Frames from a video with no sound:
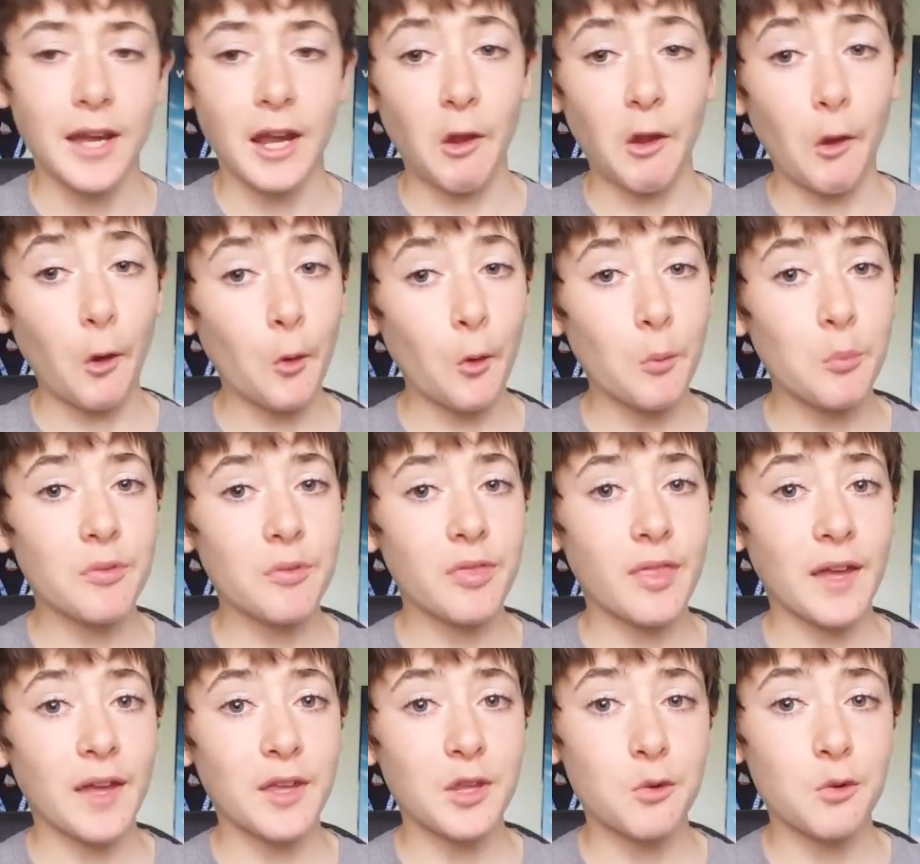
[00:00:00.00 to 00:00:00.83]
I hope
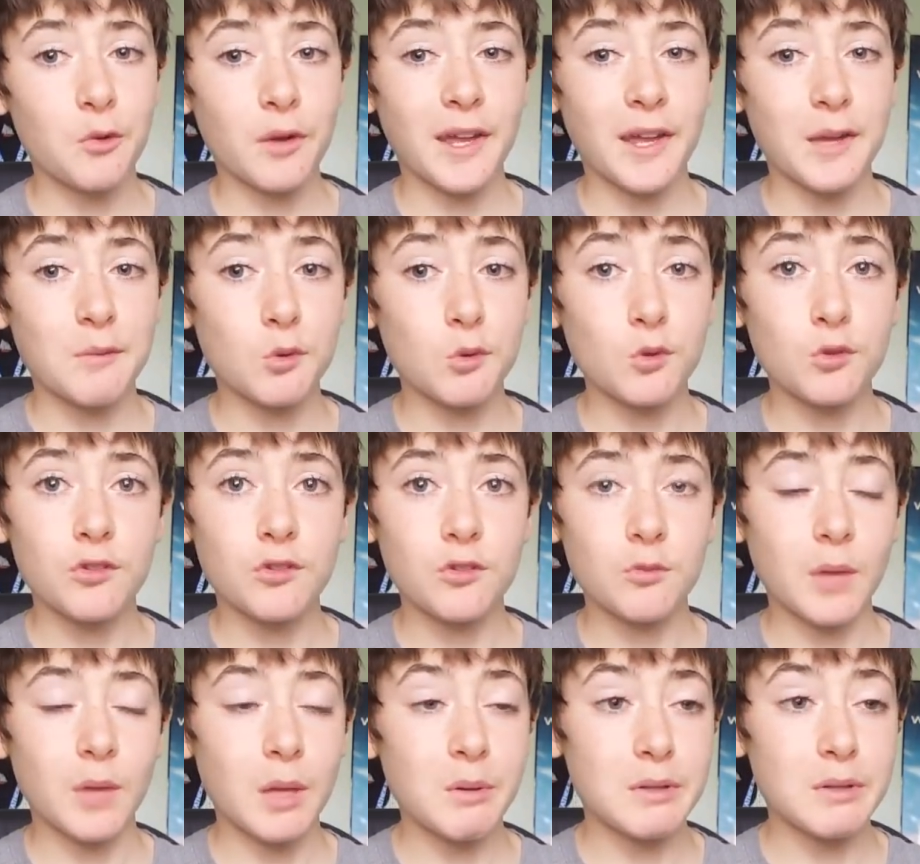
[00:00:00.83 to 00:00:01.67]
that you were able
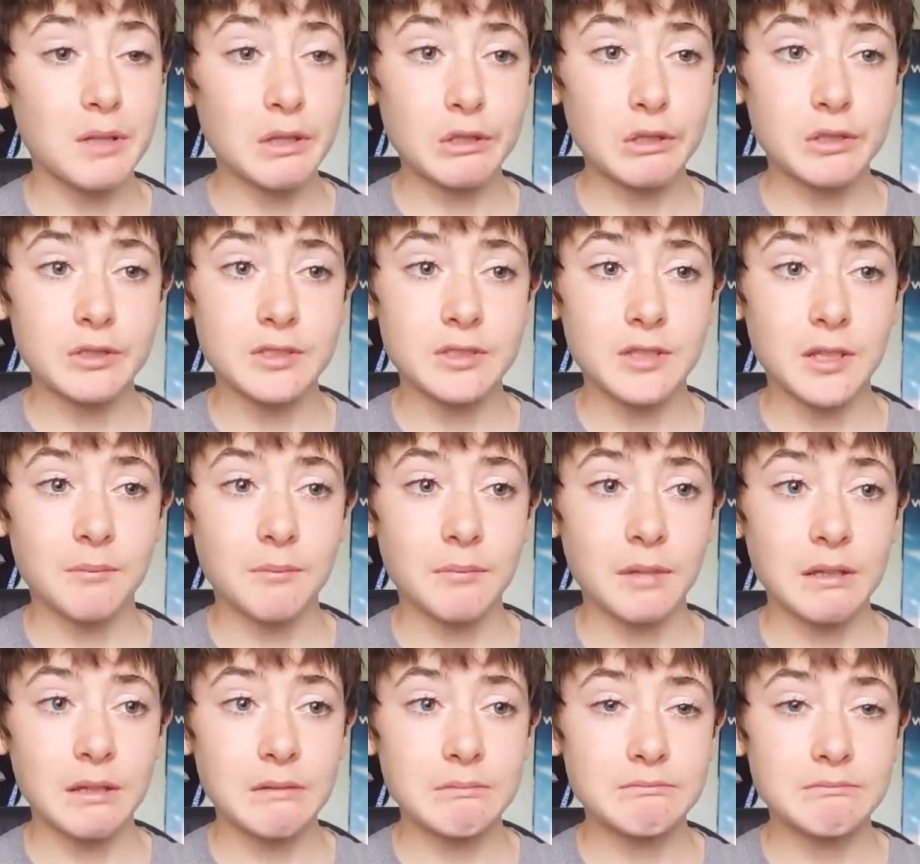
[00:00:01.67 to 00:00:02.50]
to maybe learn
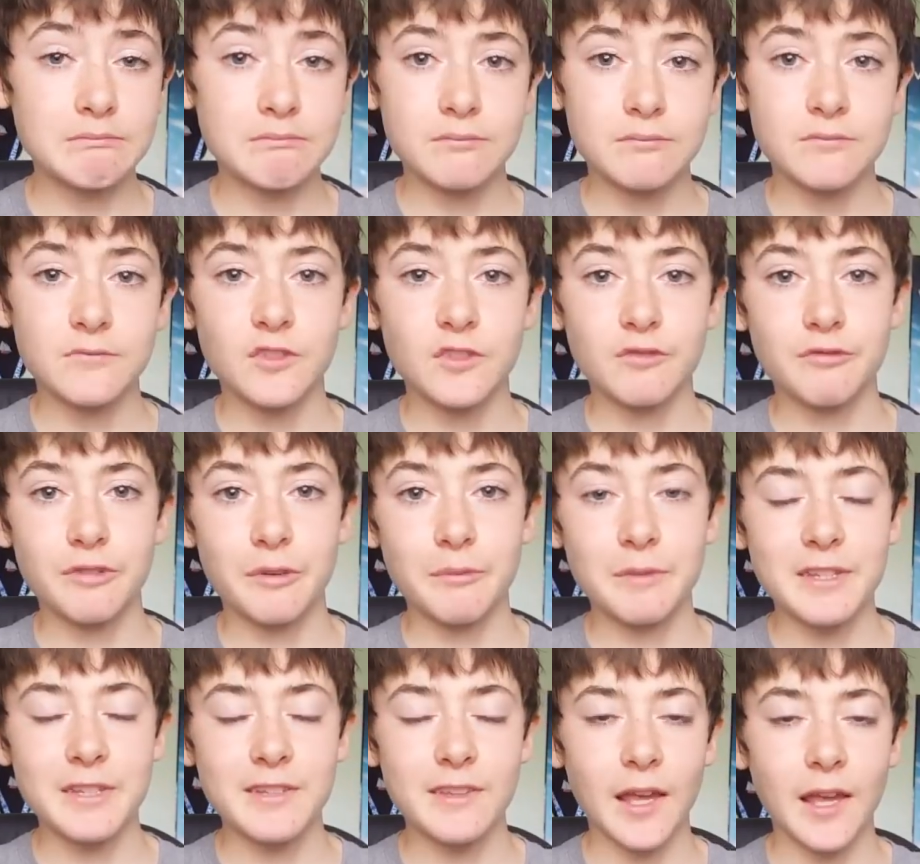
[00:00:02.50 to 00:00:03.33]
something
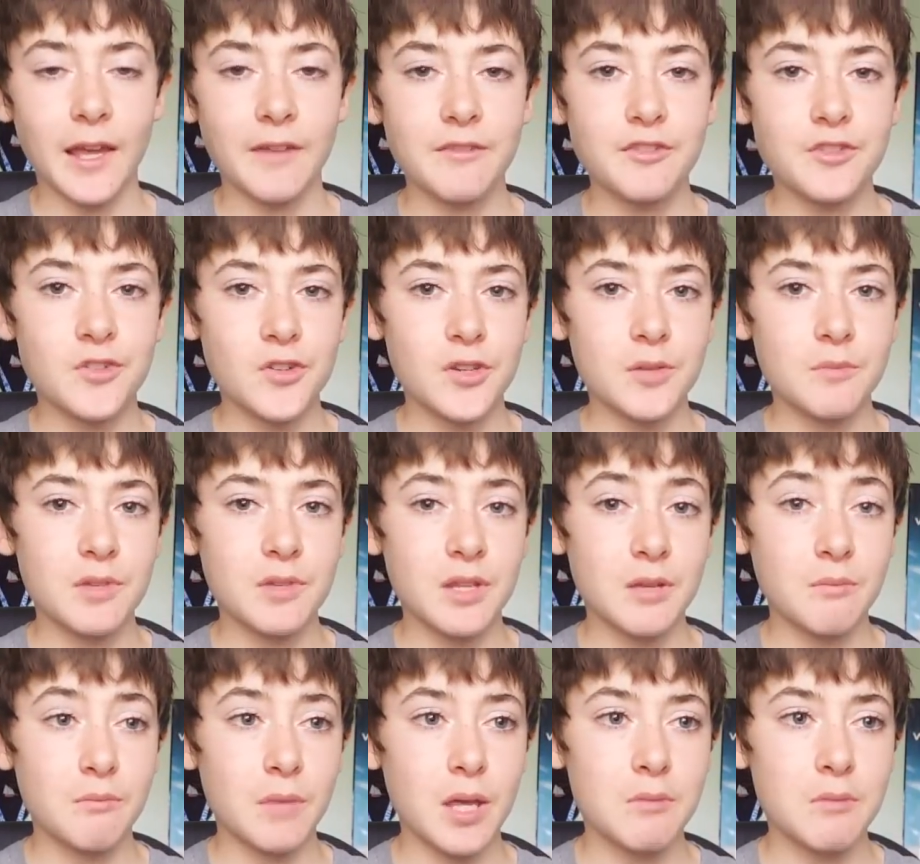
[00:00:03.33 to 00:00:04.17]
from this live stream,
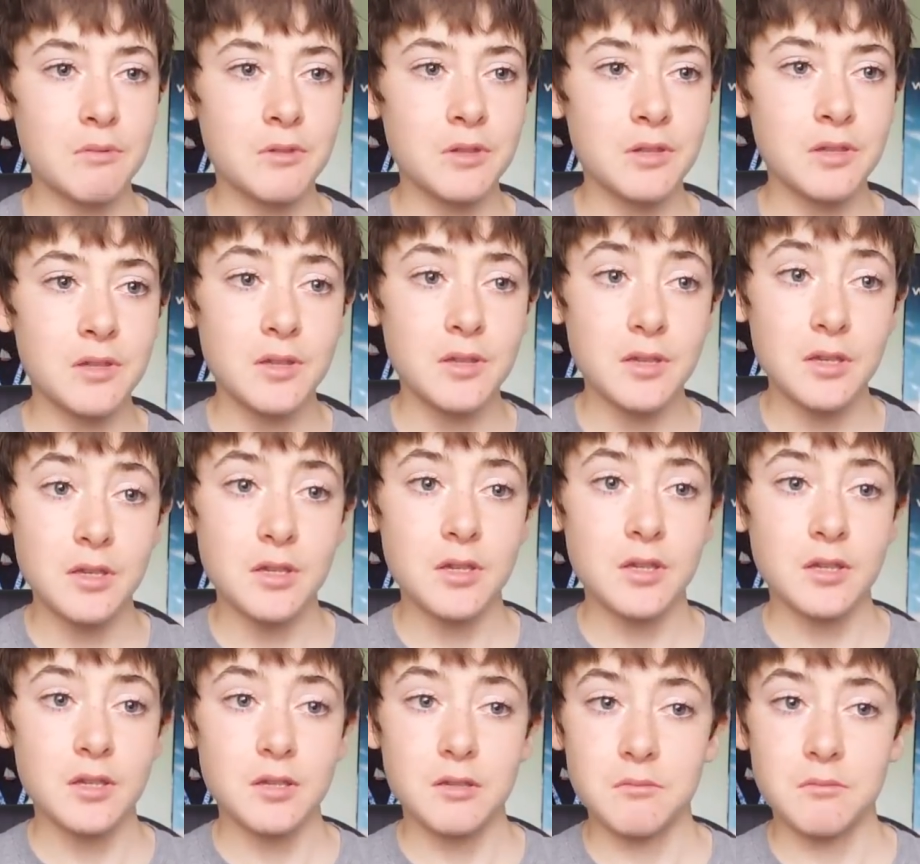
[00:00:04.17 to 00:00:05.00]
and maybe
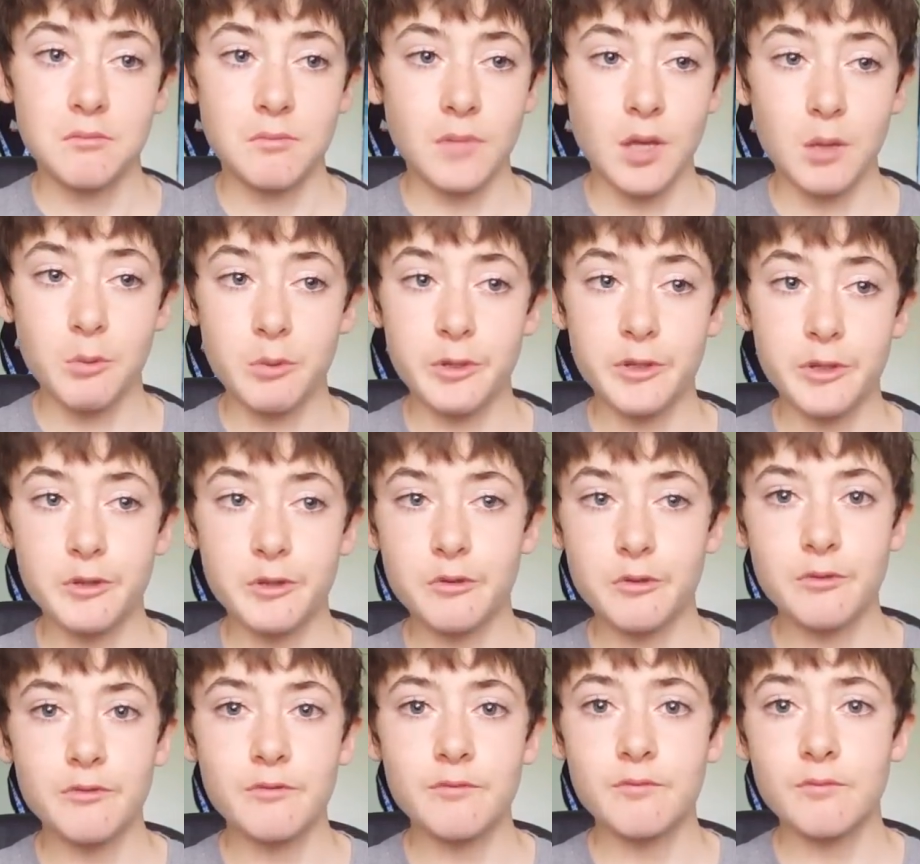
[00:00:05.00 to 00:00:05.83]

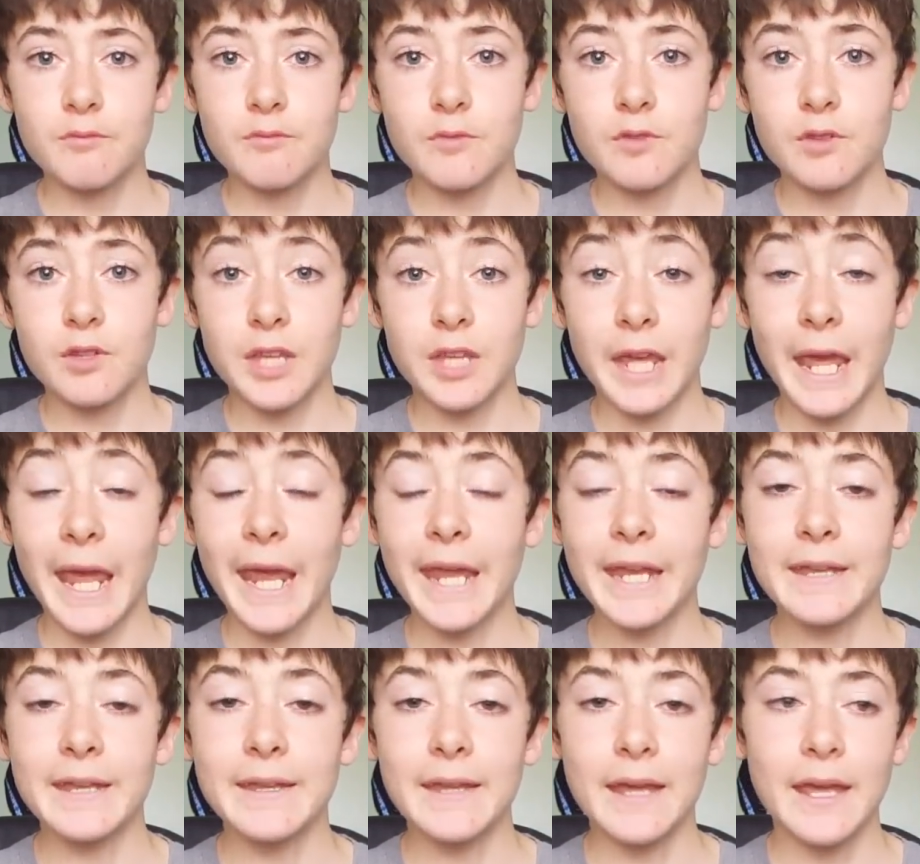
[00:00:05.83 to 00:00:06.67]
you
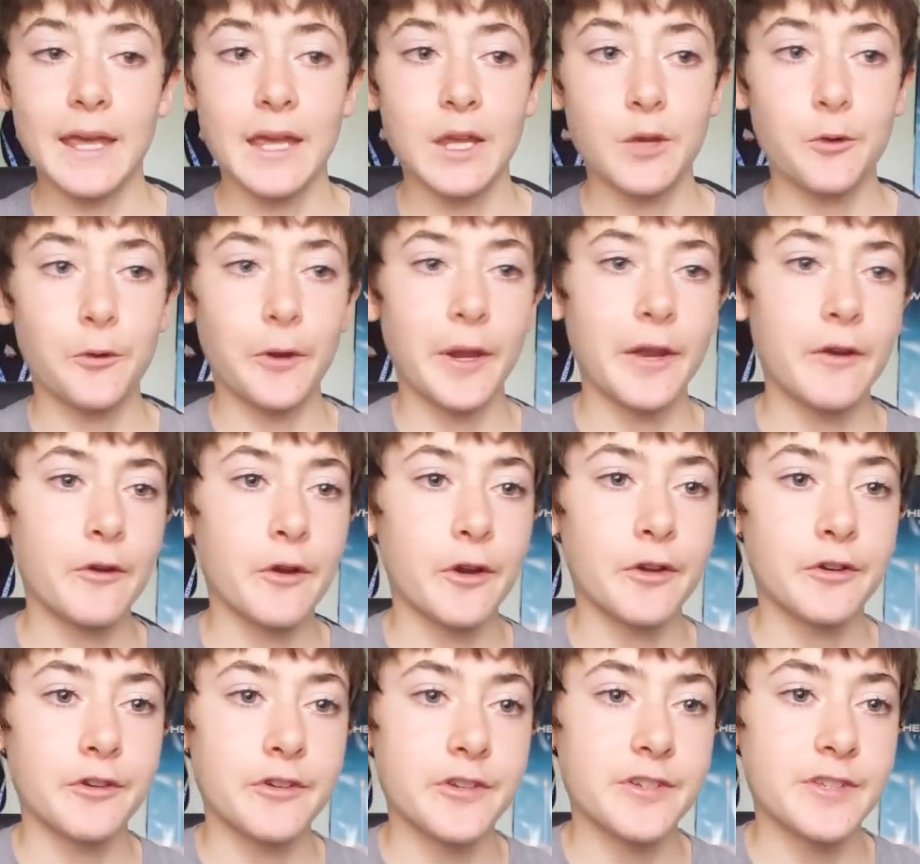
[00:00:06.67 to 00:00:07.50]
gained a
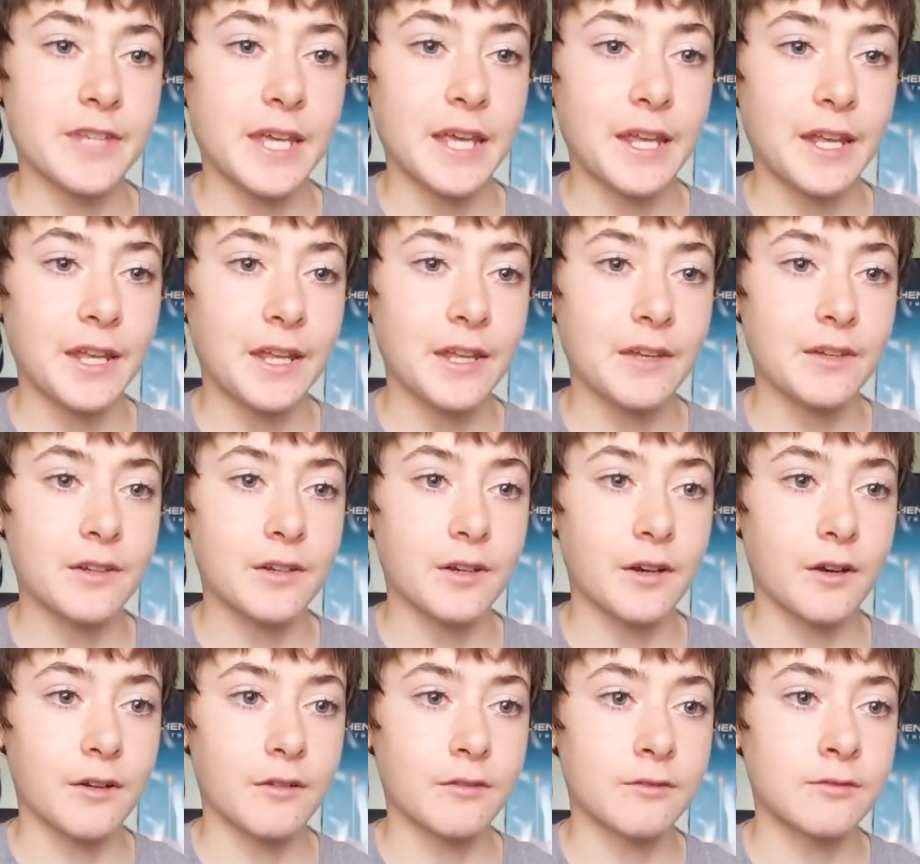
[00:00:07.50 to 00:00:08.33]
greater
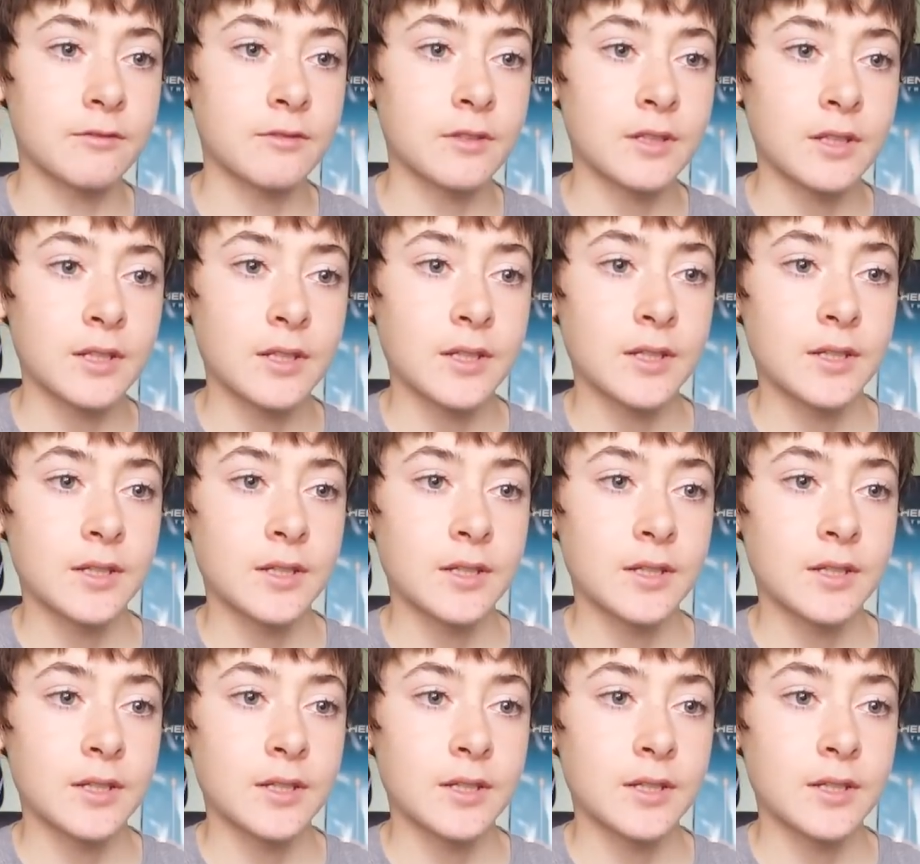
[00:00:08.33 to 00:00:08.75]
understanding of